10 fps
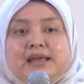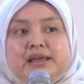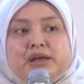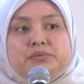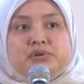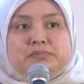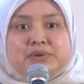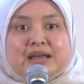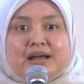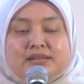There will
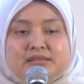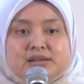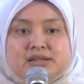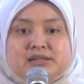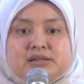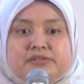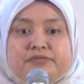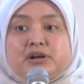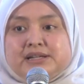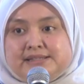be other
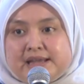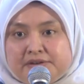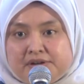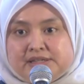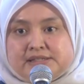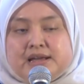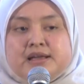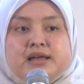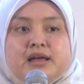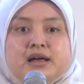focus areas
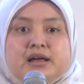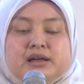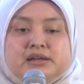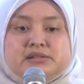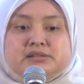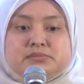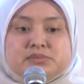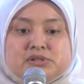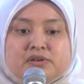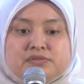in
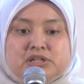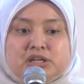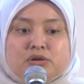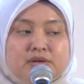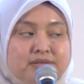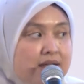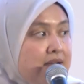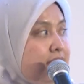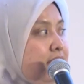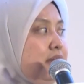terms of the
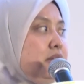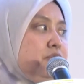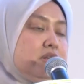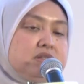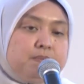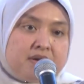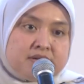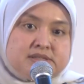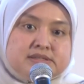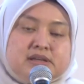conduct,
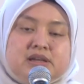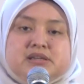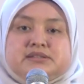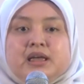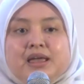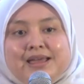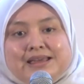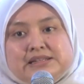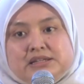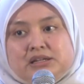transparencies,
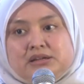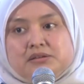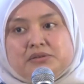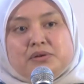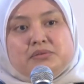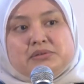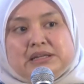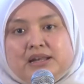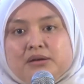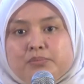you know,
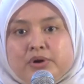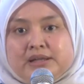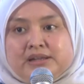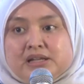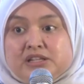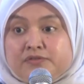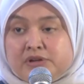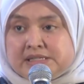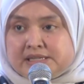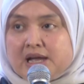in Labuan there are
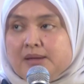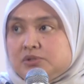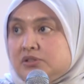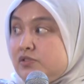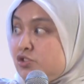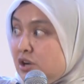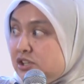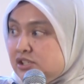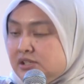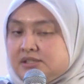different types of
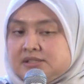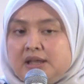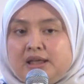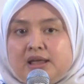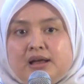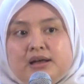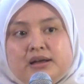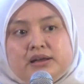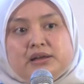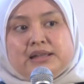structures,
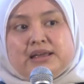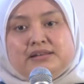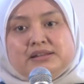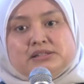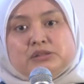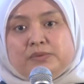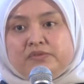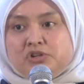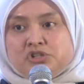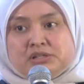then the
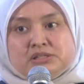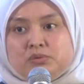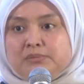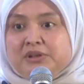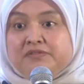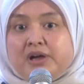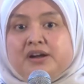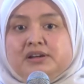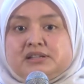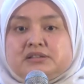supervisions will be
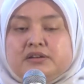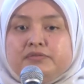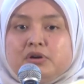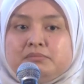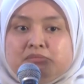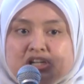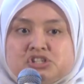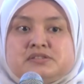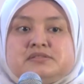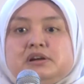varies from
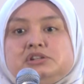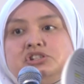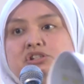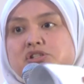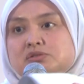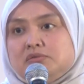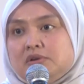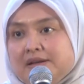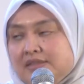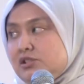each structures
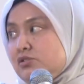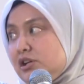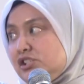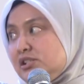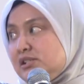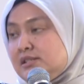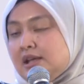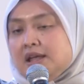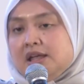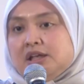to other structures.
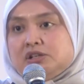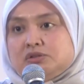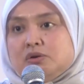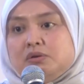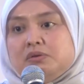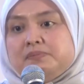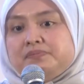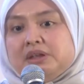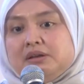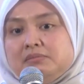So
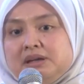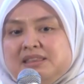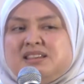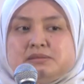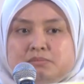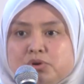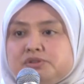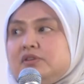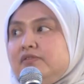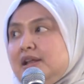I think
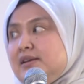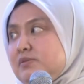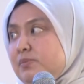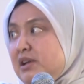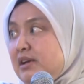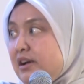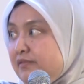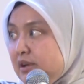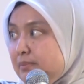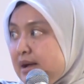most of it has been
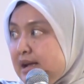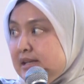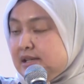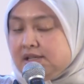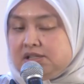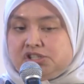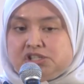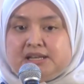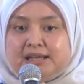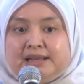covered by
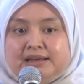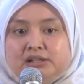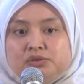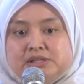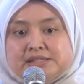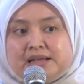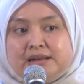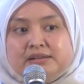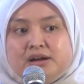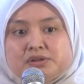DG Nick and Dato'
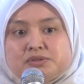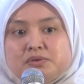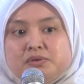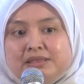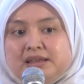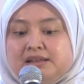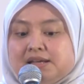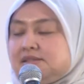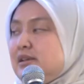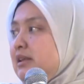Iskandar, so I think
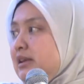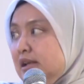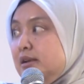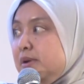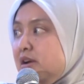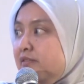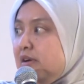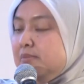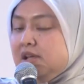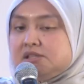that's a little bit of
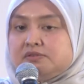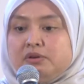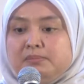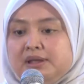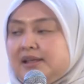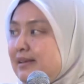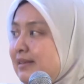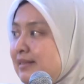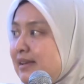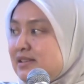updates from me.
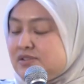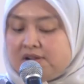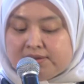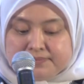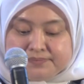Thanks, Roy.